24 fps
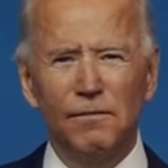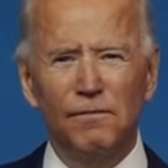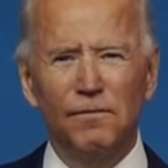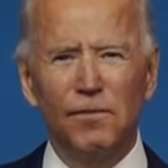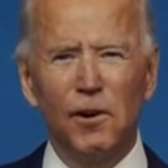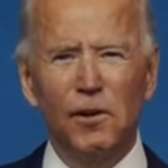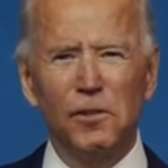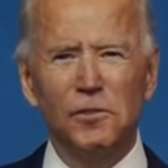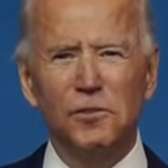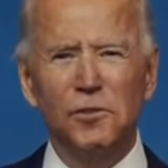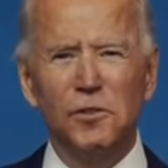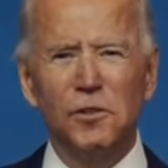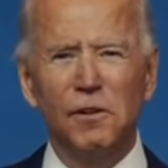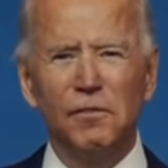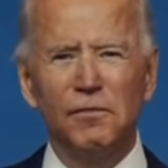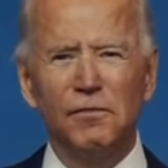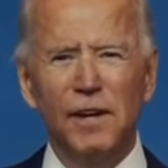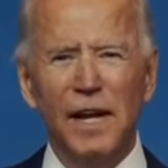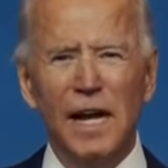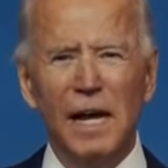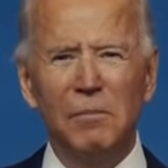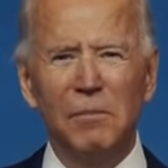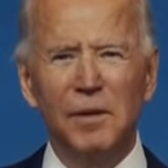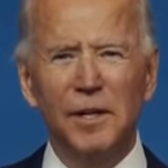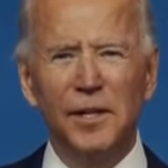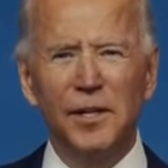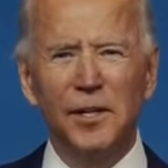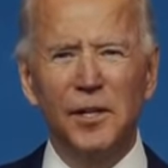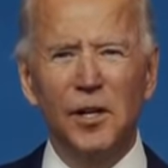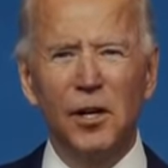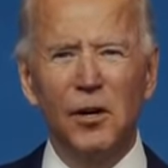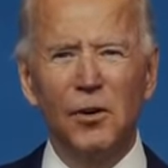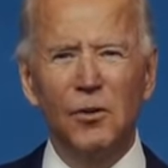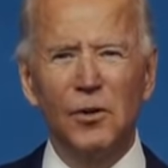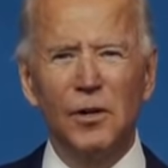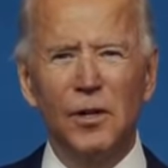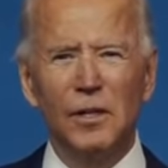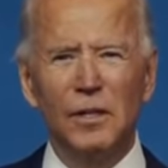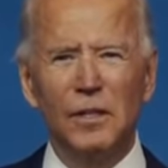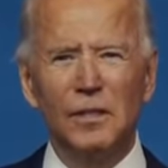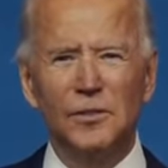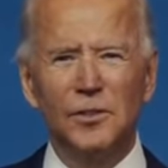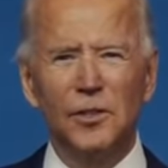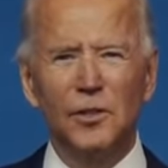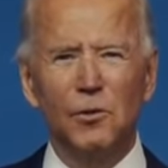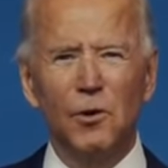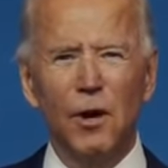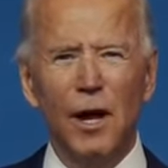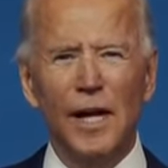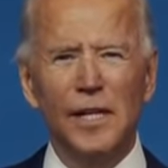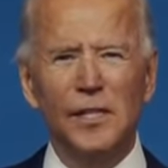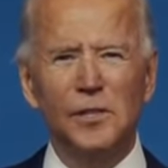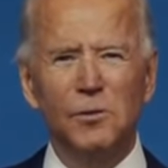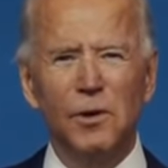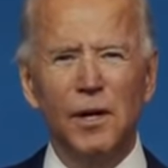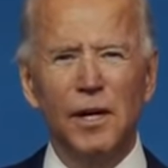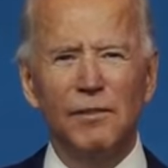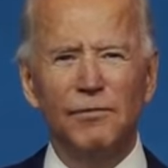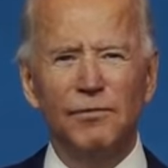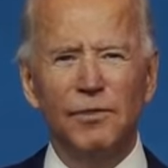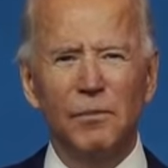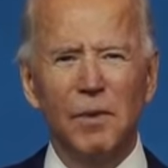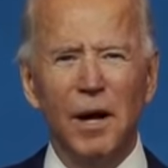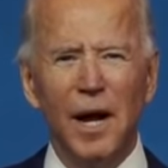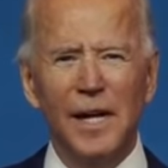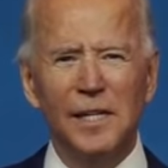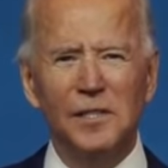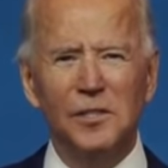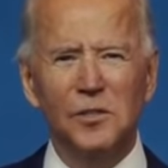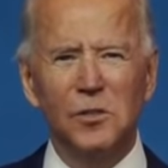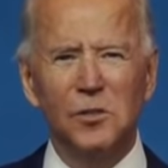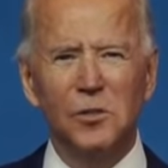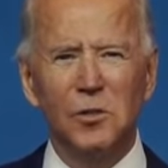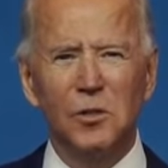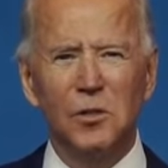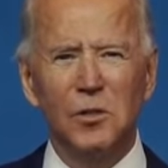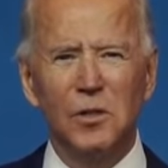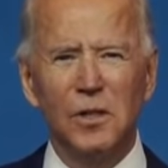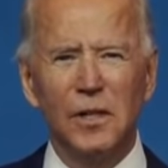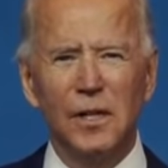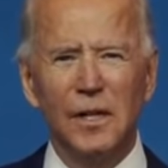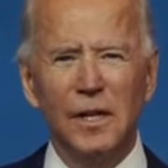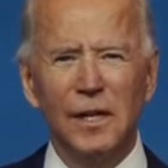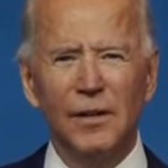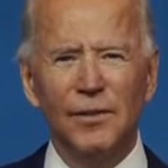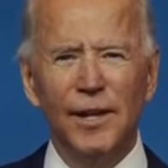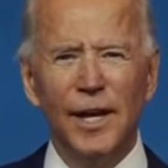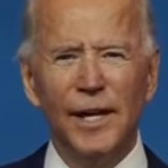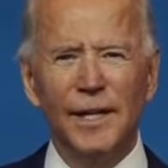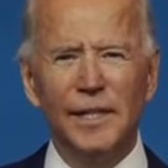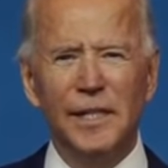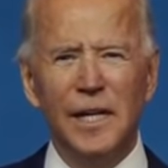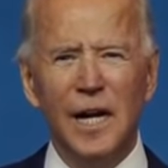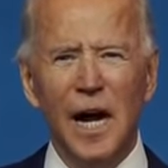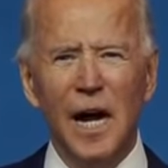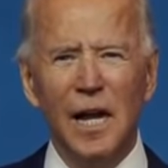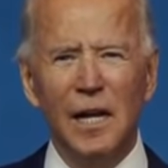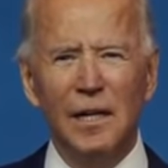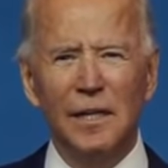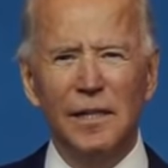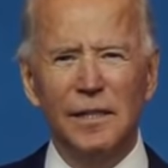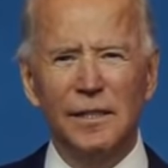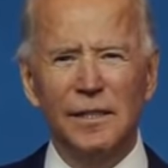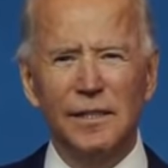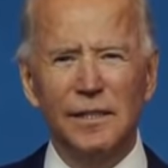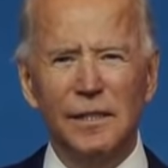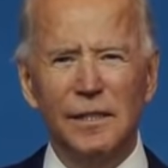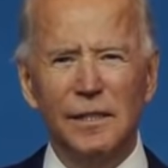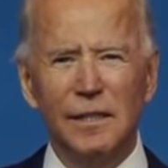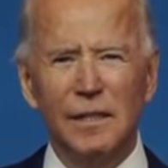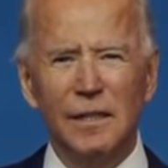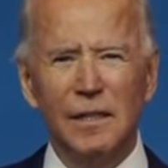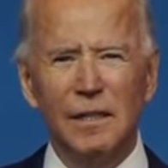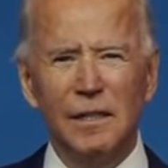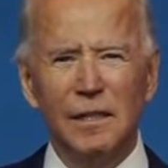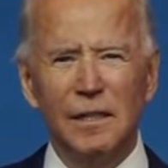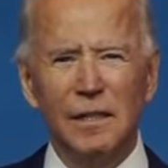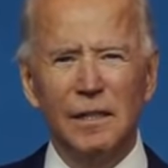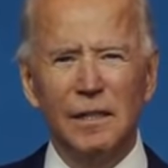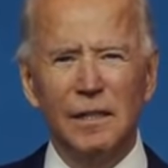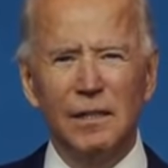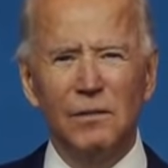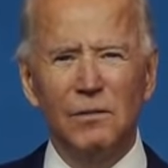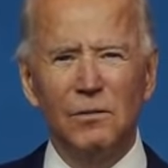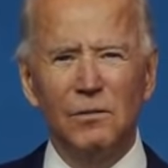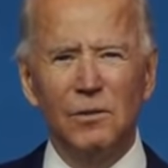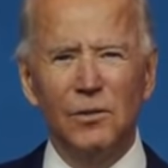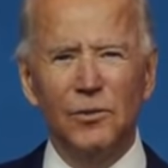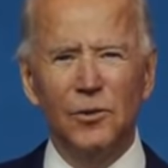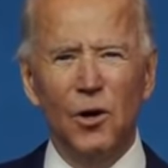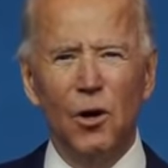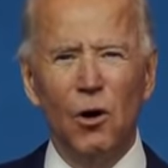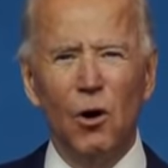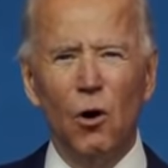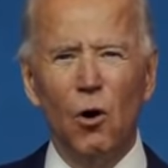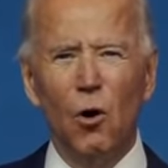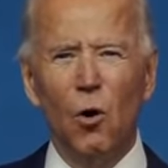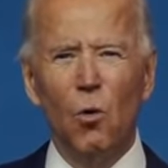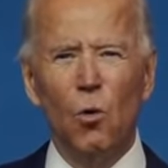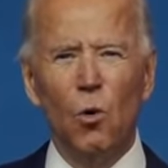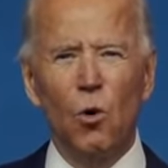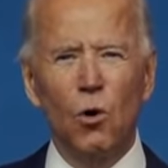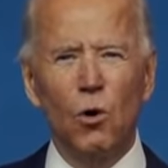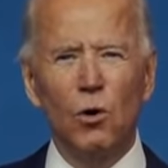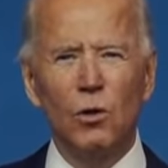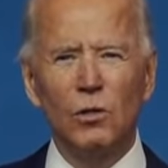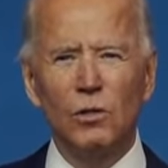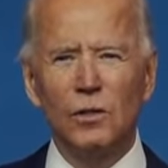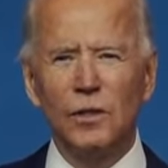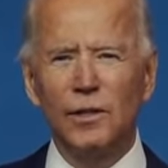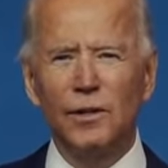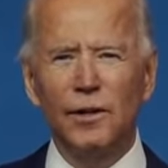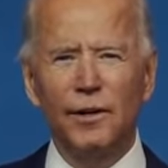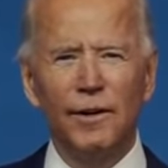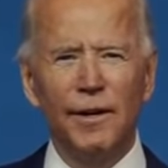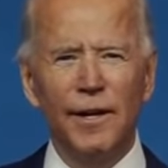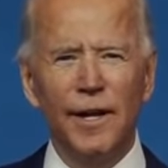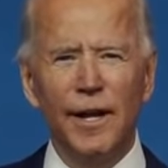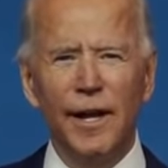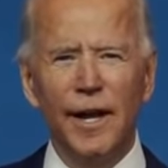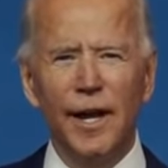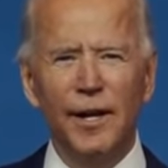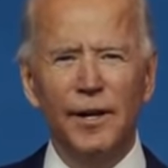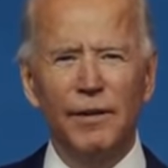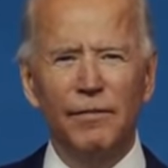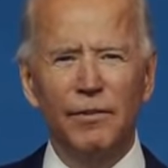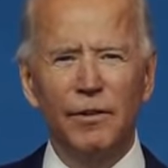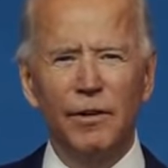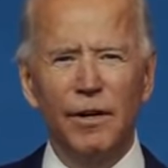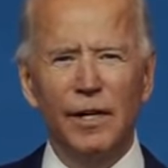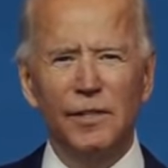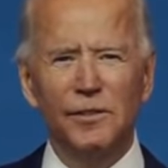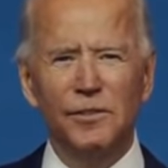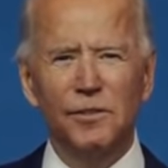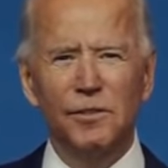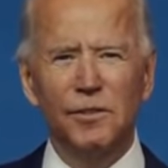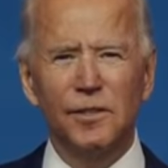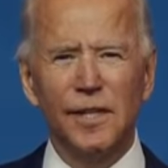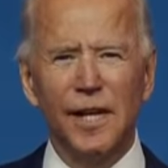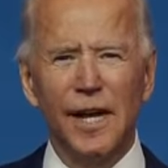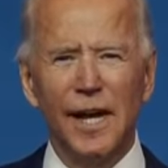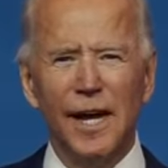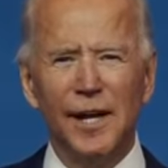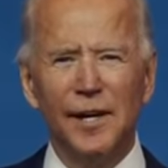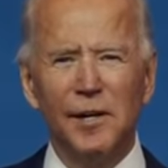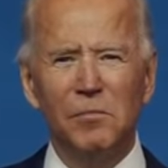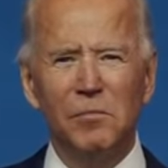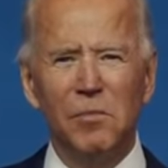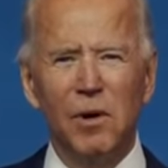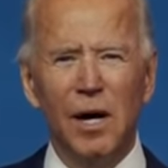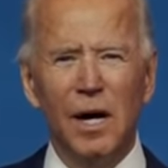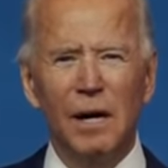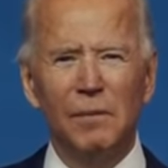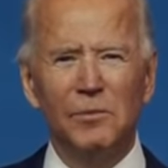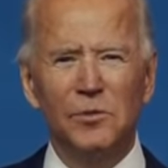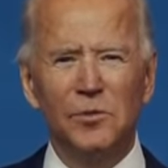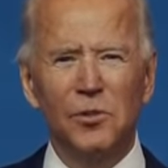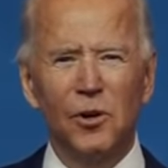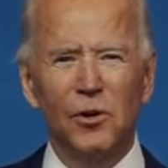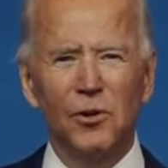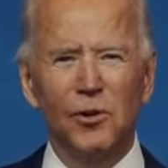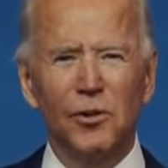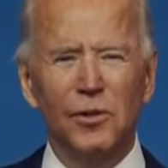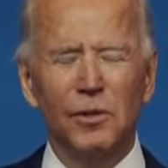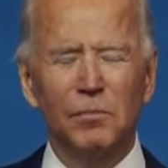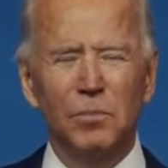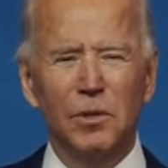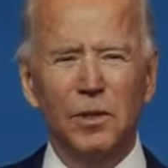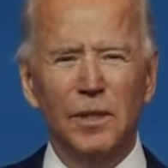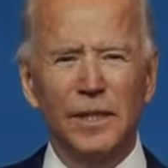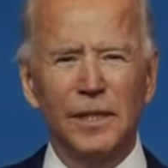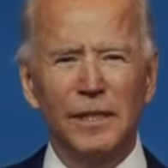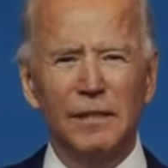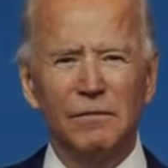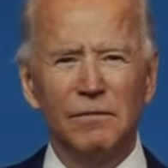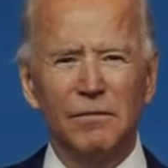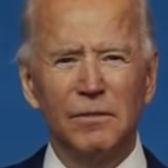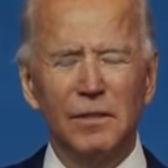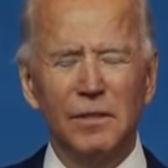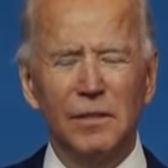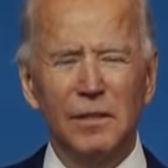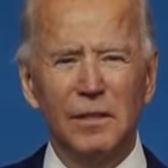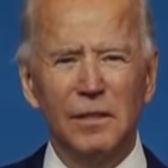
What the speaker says: First in her family to go to graduate from high school, then college, with the whole world literally ahead of her, as her dad and mom taught her to believe.